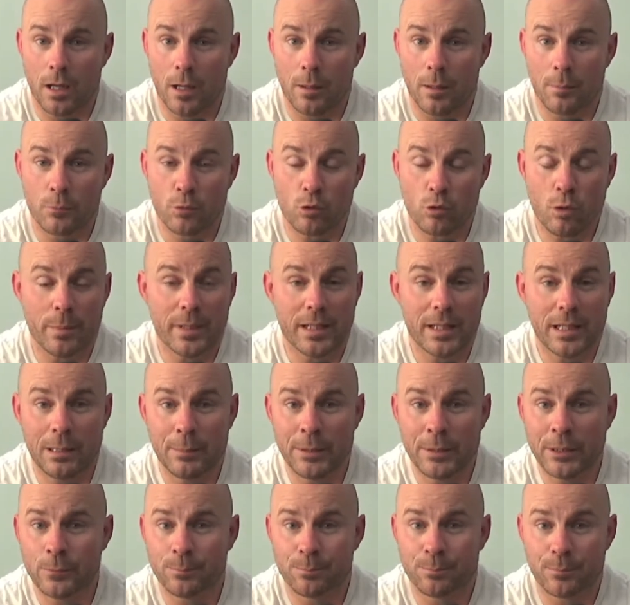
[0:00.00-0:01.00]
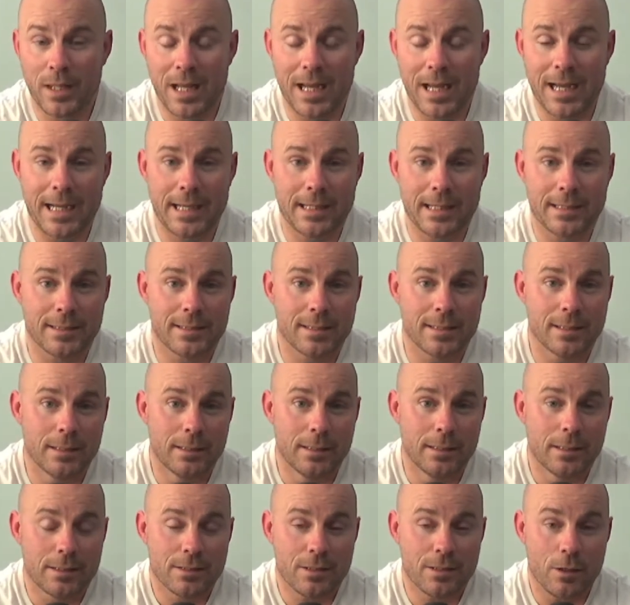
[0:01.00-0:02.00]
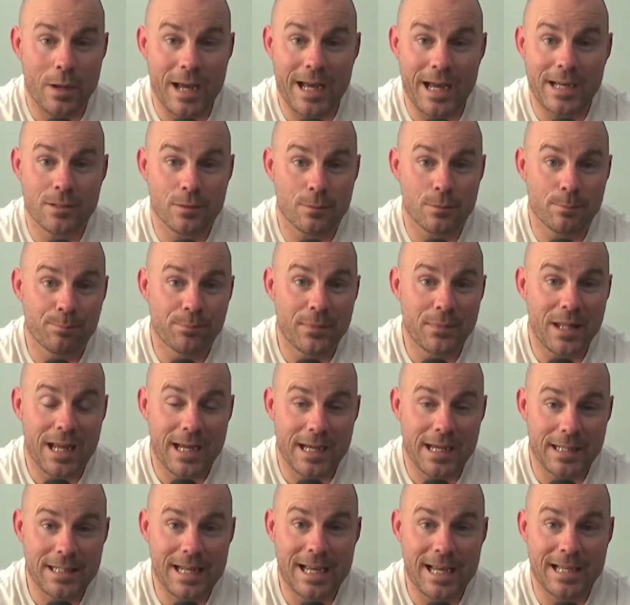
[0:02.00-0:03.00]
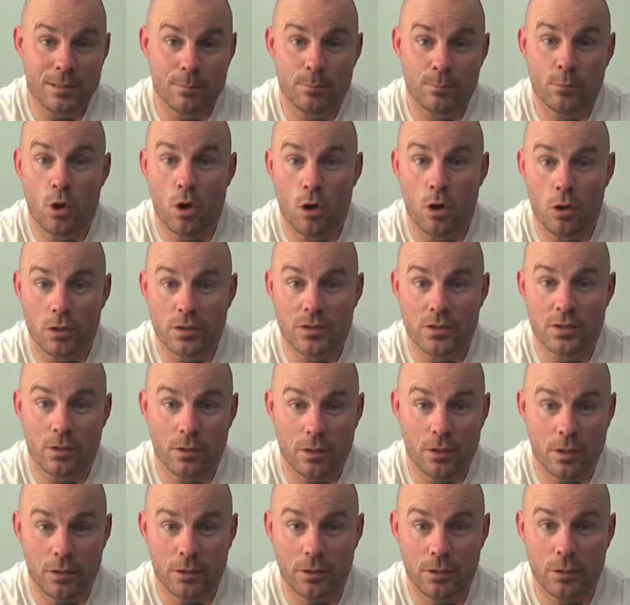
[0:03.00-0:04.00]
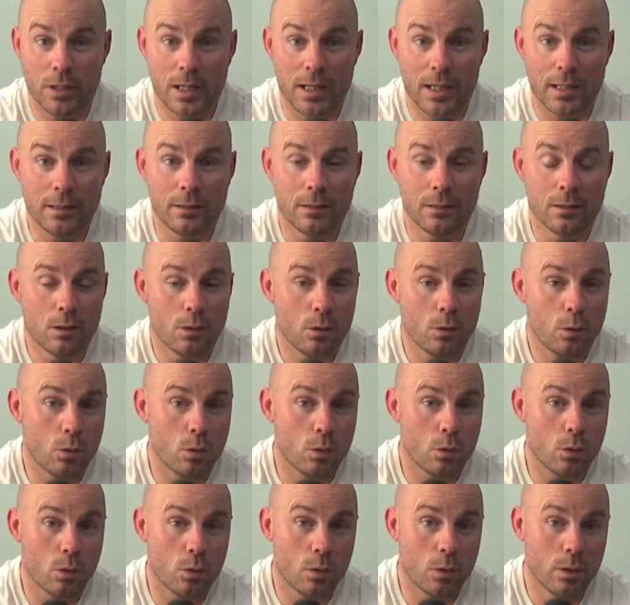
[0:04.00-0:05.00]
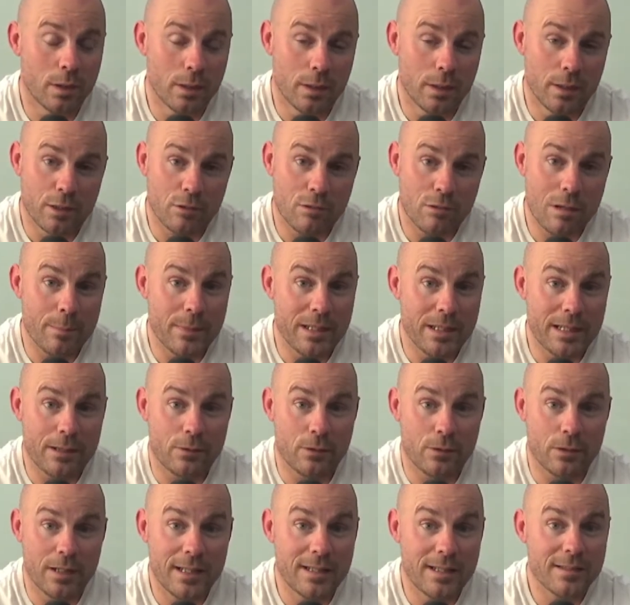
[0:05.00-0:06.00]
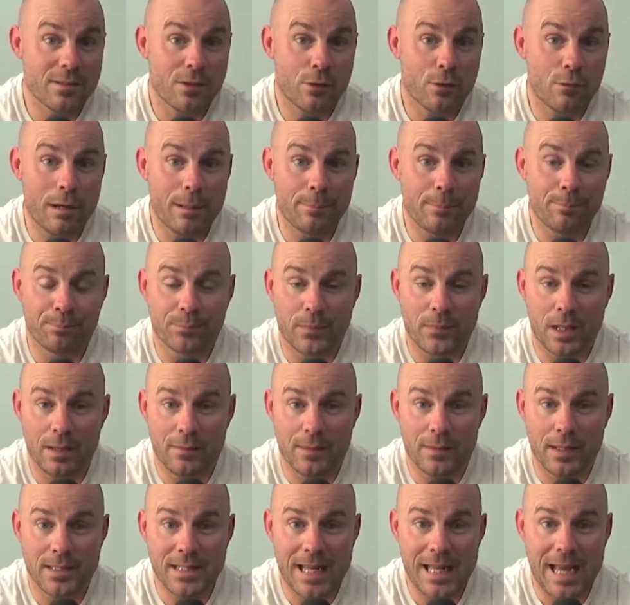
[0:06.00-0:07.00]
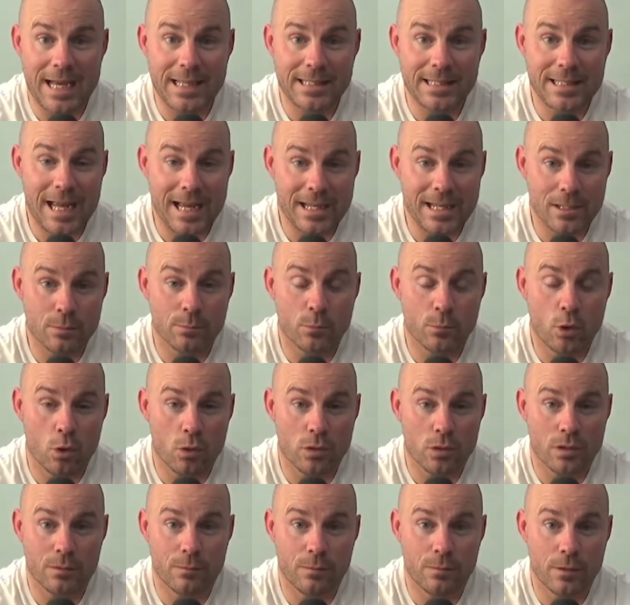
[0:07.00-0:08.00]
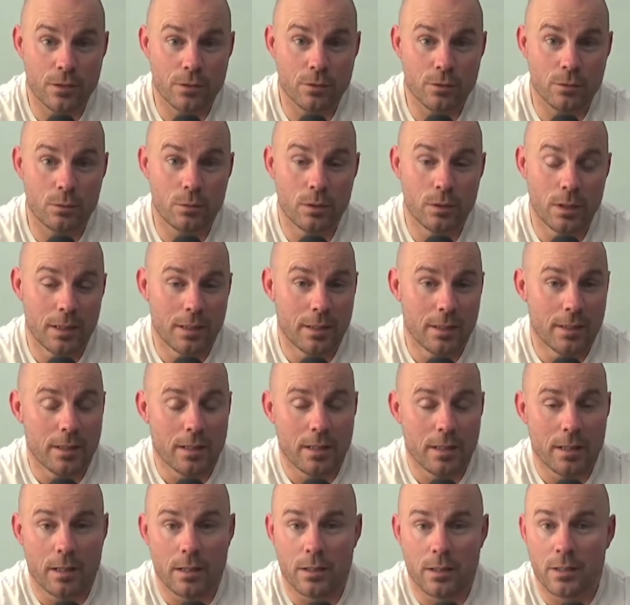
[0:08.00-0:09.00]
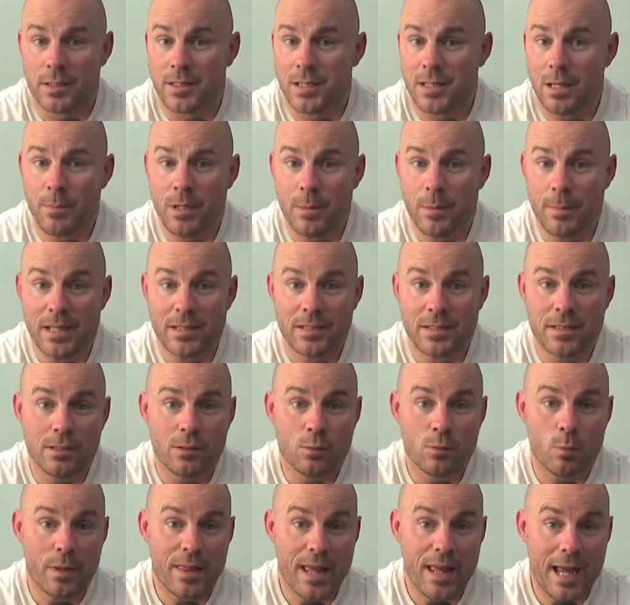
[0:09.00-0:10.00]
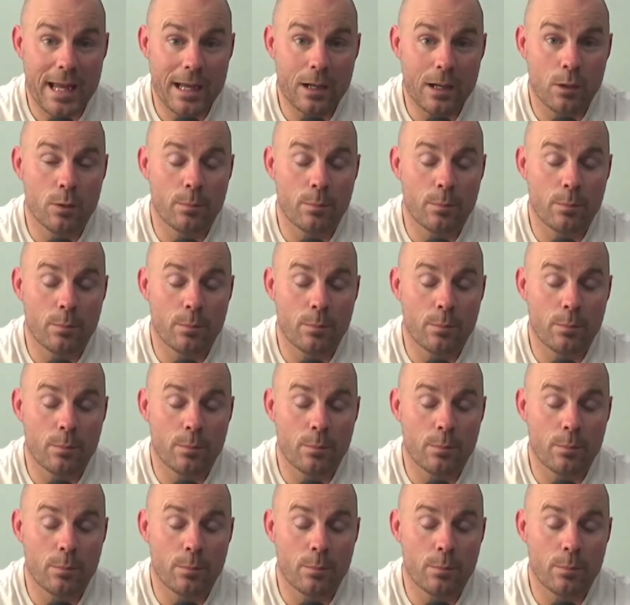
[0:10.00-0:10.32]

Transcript: drop me an email adam@adamcox.co.uk, or track me down on Instagram, and that's @AdamCoxOfficial. send me a message with how the